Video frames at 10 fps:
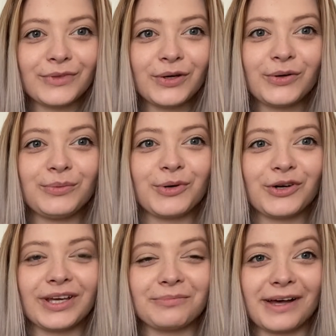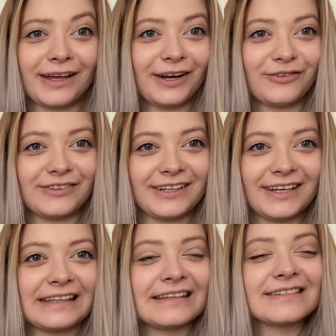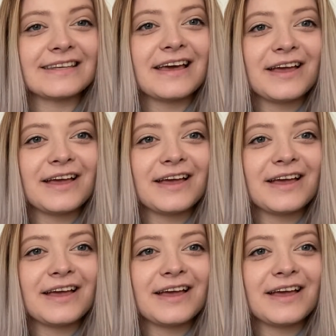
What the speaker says: Good morning, my lovely ladies.